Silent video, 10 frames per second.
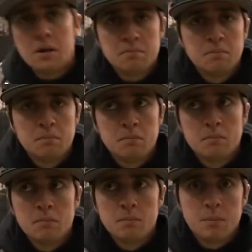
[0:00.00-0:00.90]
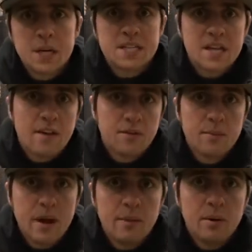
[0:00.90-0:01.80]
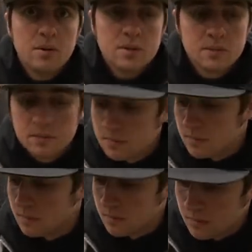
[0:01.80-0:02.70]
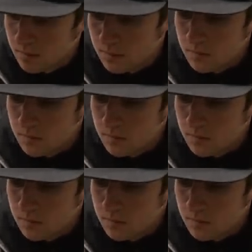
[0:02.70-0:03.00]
it, but it's not for the Bat Bros. We're